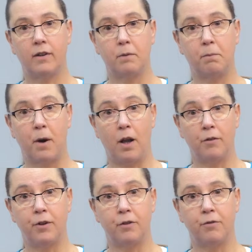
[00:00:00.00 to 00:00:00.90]
the ball
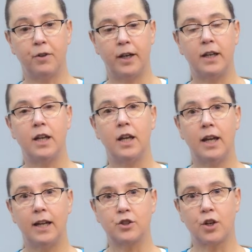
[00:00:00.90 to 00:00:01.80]
of your foot,
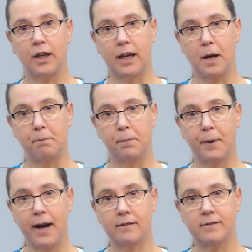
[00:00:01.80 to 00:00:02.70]
it's going to
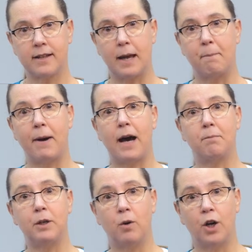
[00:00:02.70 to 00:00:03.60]
compress and
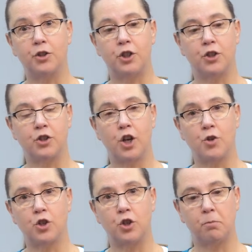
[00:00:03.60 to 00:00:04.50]
pop you onto your
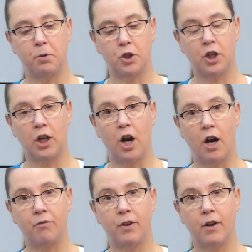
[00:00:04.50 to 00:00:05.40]
toe, so you're pushing
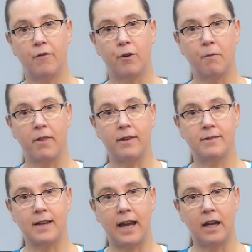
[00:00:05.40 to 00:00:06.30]
off from
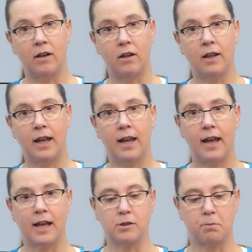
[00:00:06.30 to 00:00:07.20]
this angle
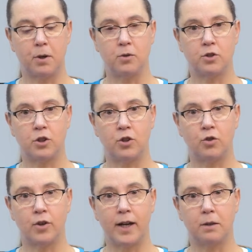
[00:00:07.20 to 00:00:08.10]
as opposed to
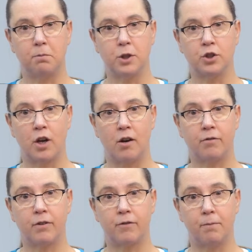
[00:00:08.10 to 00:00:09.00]
trying to push
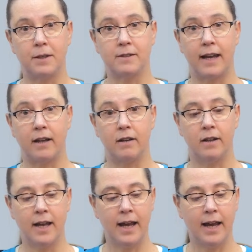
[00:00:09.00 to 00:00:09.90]
off from this
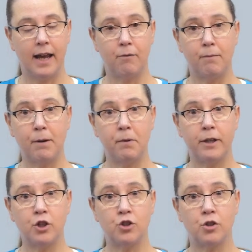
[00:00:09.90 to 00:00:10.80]
angle. And remember,
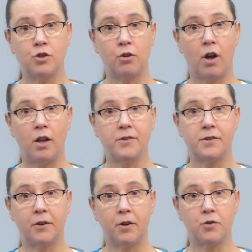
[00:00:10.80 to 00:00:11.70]
these shoes are all
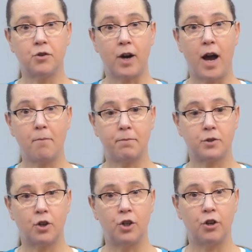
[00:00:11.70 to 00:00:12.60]
0 drop,
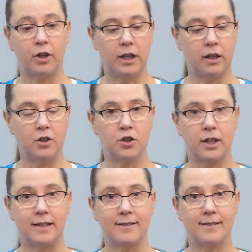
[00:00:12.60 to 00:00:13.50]
so your heel is
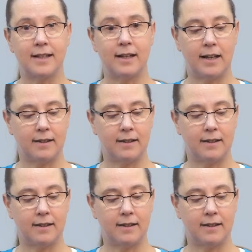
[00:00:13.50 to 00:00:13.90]
going to sit at